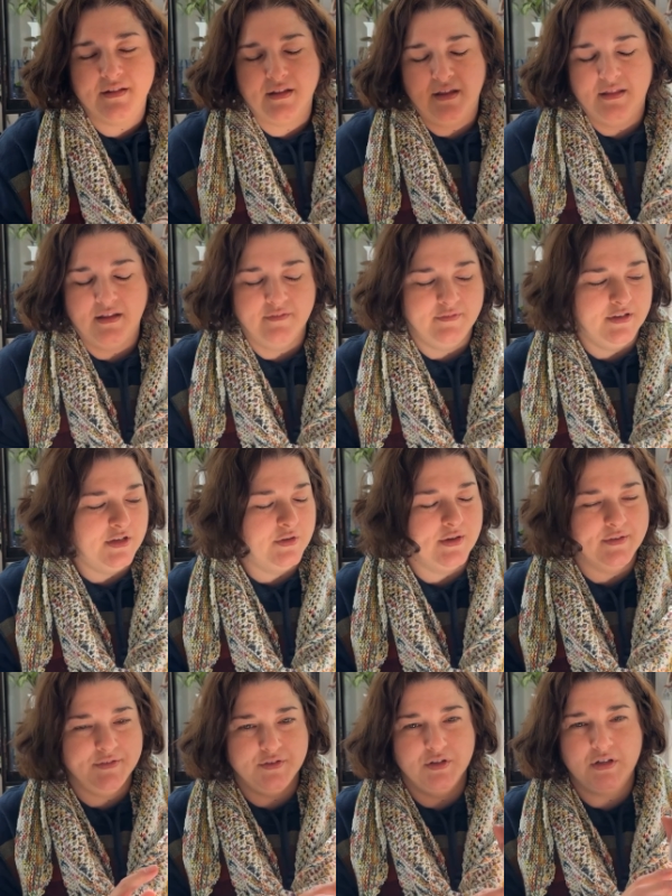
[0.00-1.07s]
In that video, I
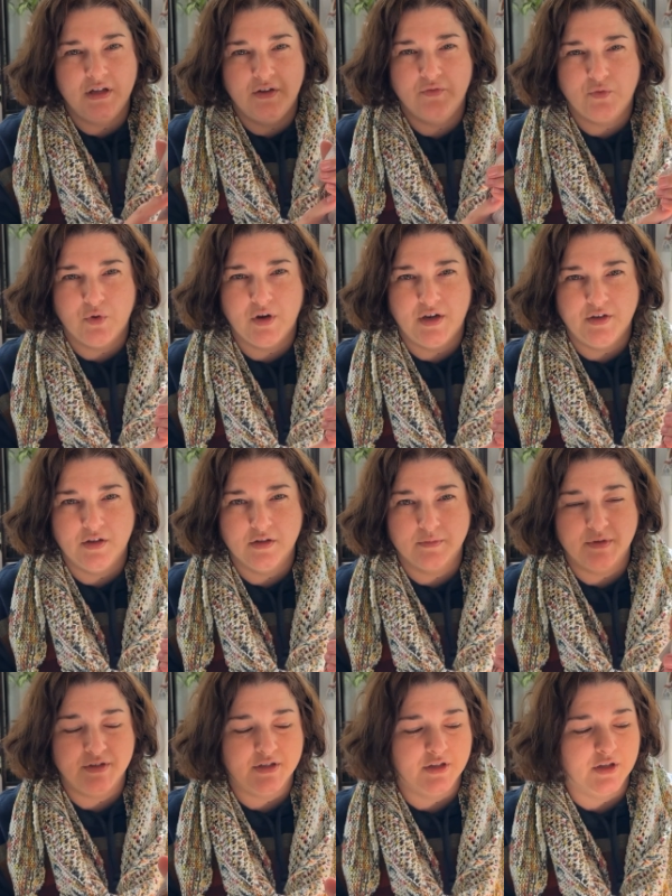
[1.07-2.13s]
was looking for another
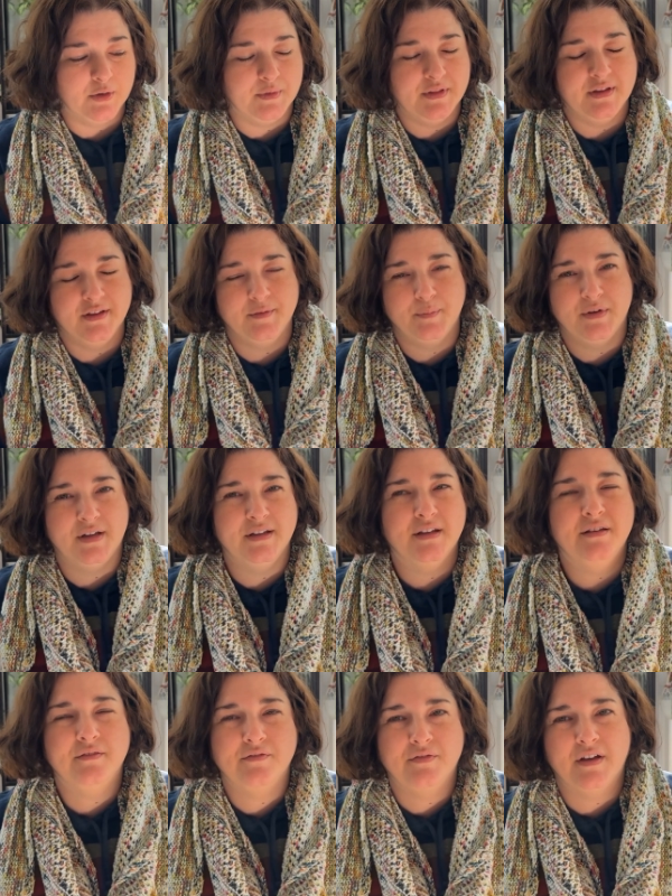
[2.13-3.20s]
one to go with this, but I
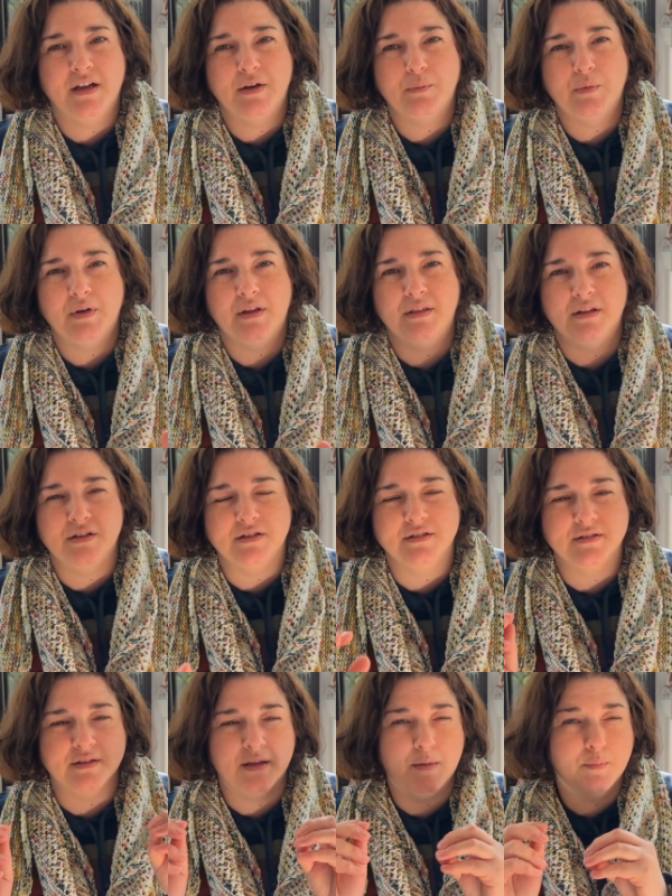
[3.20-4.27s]
didn't find one that
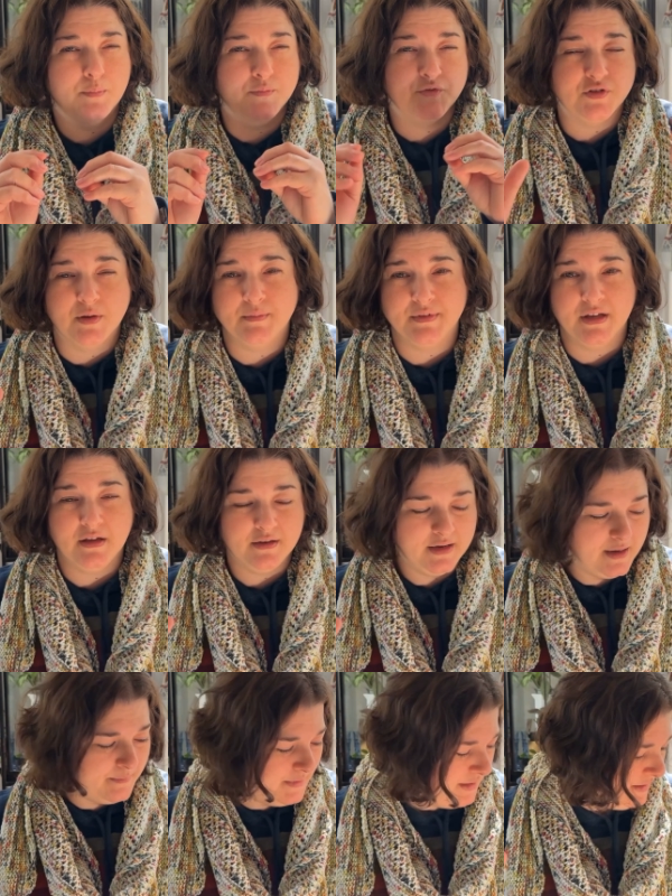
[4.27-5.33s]
just like jumped out
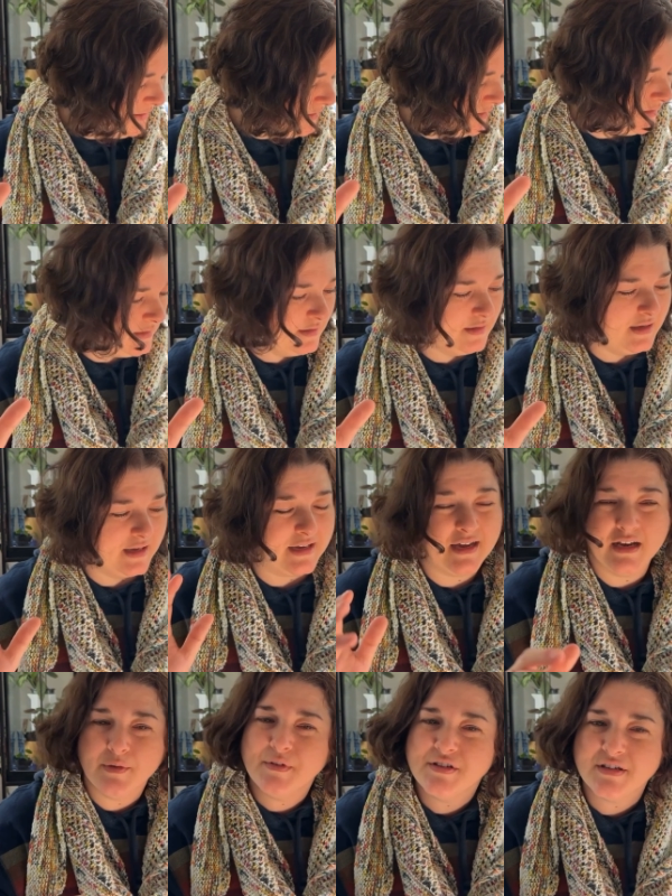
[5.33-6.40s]
at me
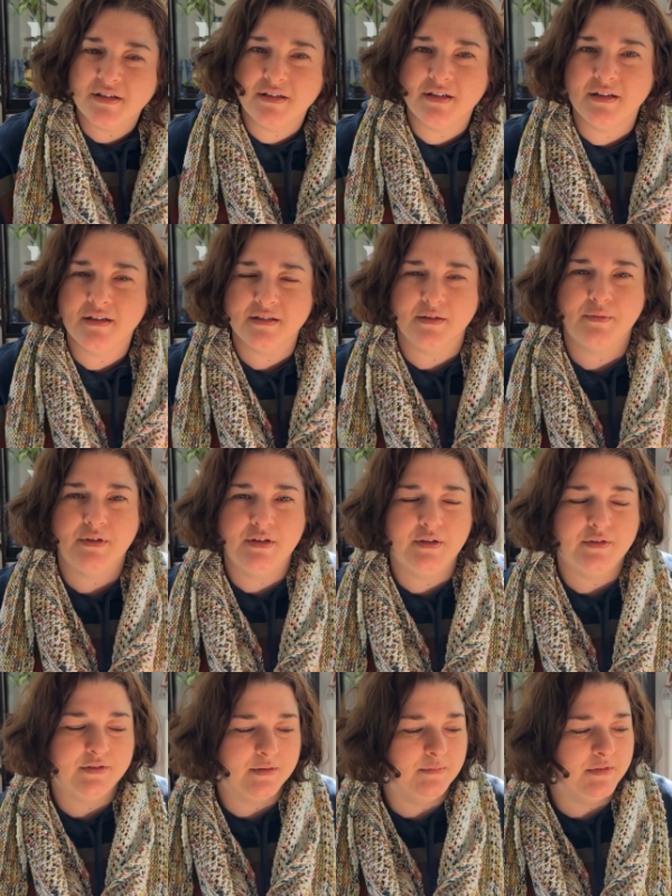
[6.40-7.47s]
kind of wish I did because I want to do
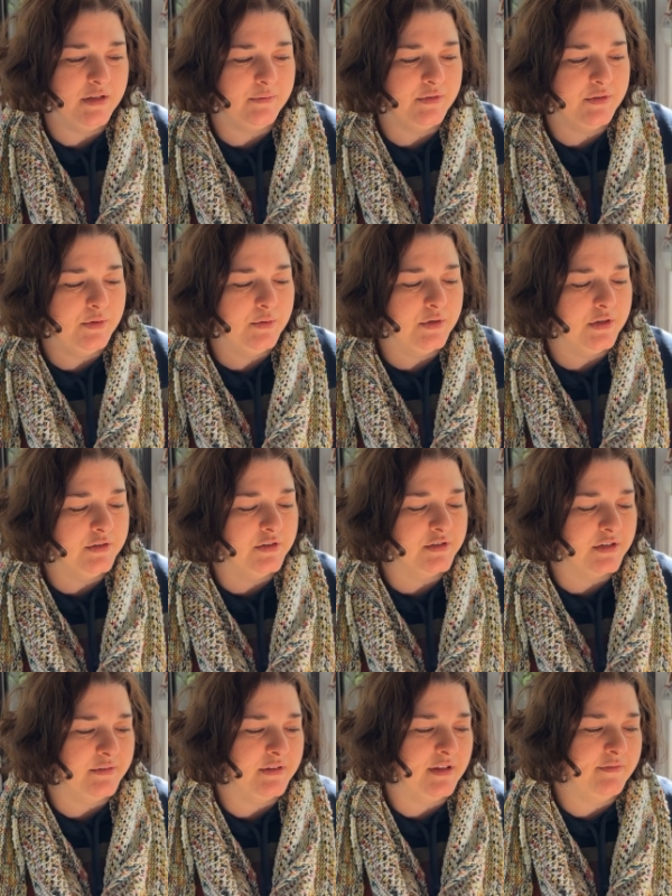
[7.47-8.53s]
something with two colors.
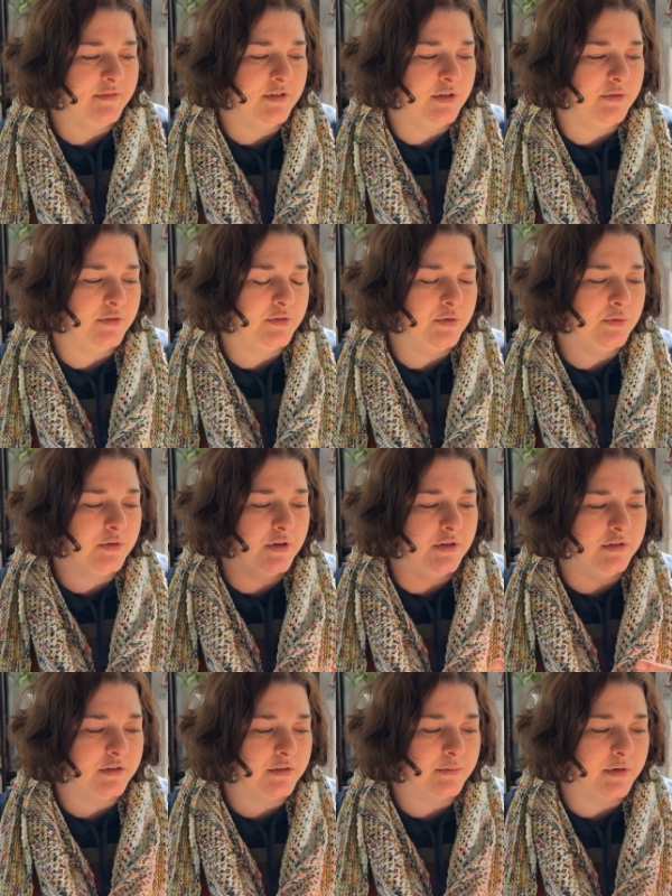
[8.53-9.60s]
I would love to do a two
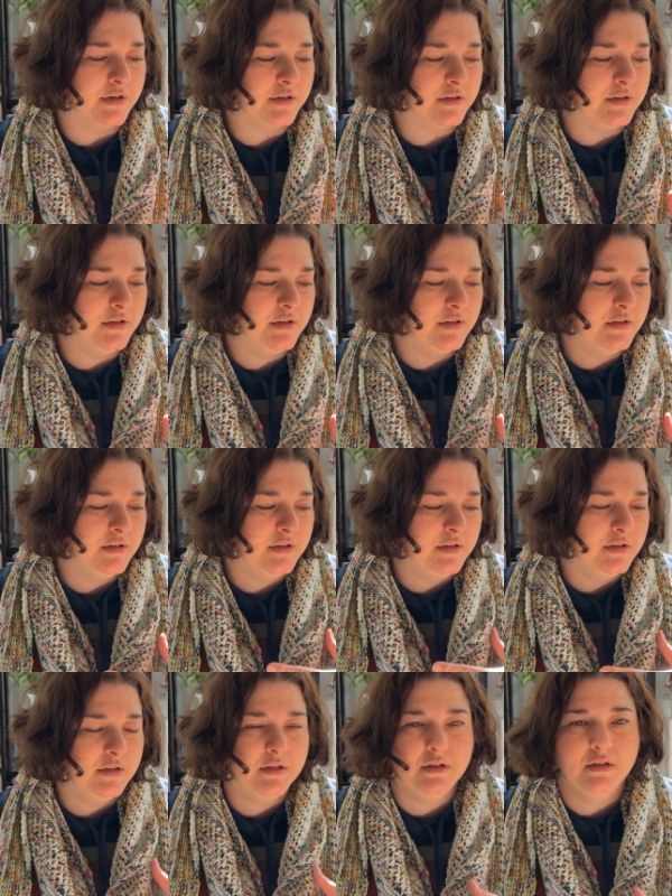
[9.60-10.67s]
color work
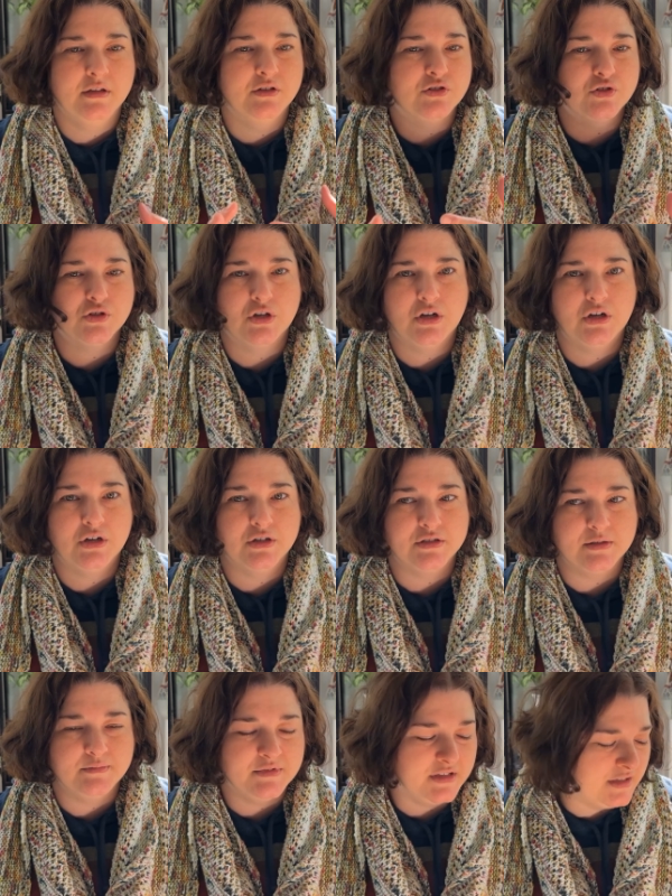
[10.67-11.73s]
shawl or something